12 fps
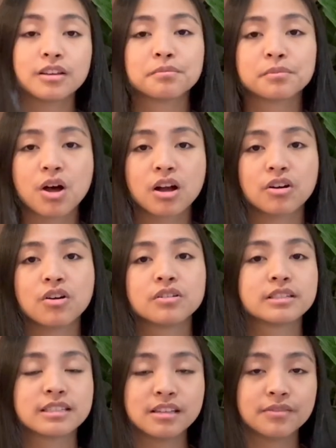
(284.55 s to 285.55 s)
can block all
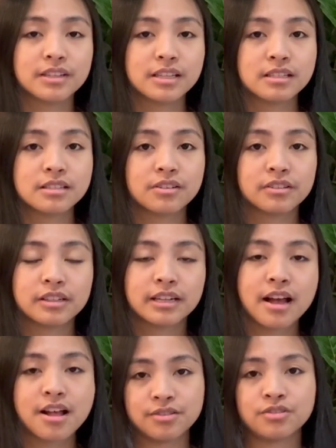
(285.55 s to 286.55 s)
activities on their
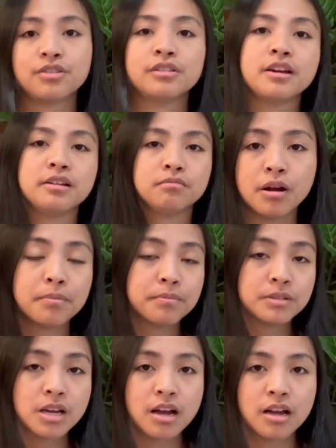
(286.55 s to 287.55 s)
calendar like prep
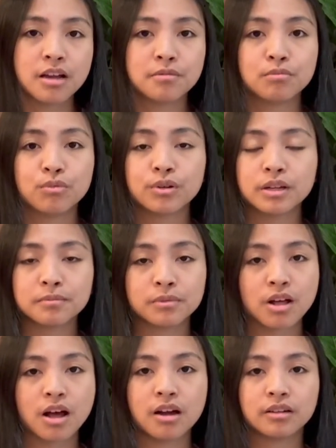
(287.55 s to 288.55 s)
time, morning
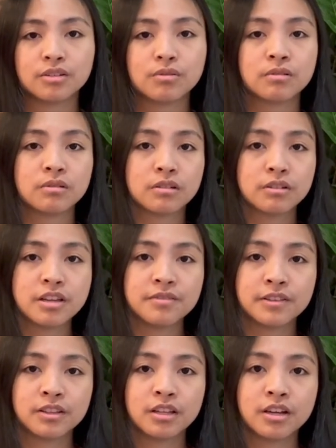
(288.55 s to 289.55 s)
block, or
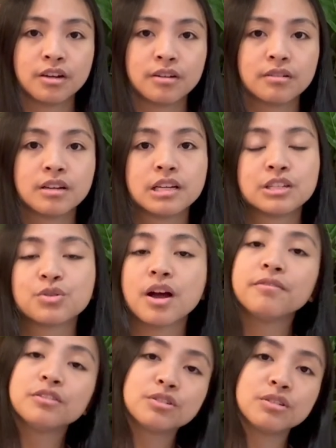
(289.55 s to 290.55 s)
even their
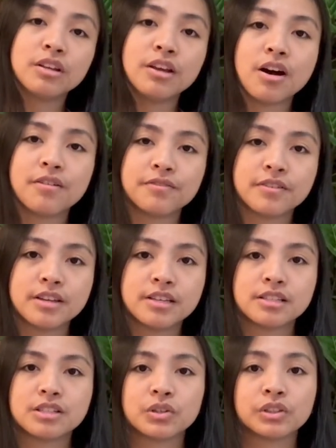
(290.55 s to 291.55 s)
travel to the
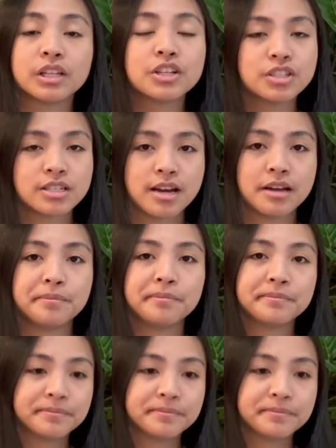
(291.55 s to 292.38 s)
office or lunchtime.